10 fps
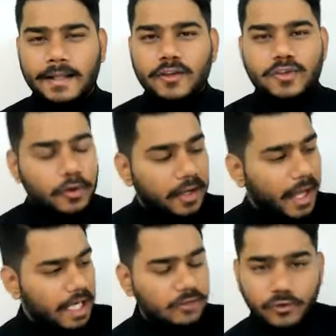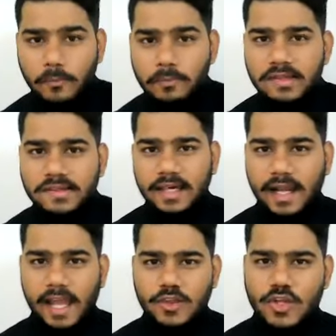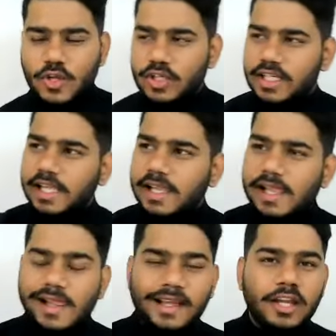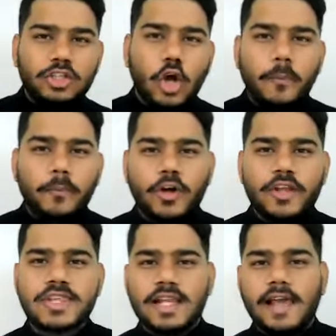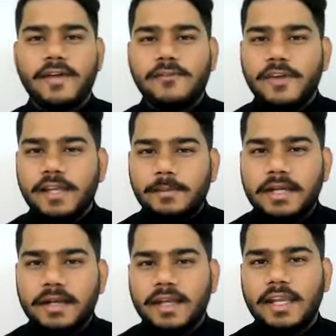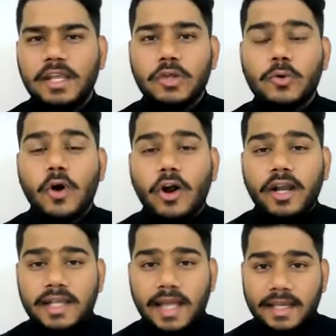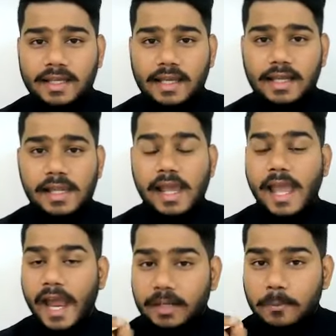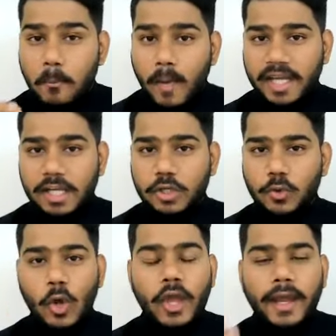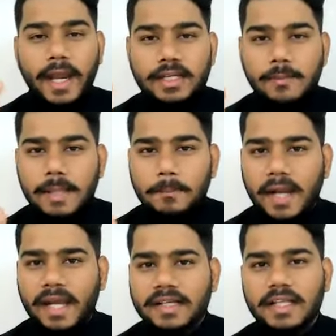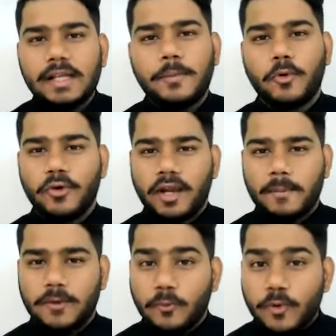So right from the scratch till the top notch level, we'll be training you on technical, and mind you, it will be practical programming,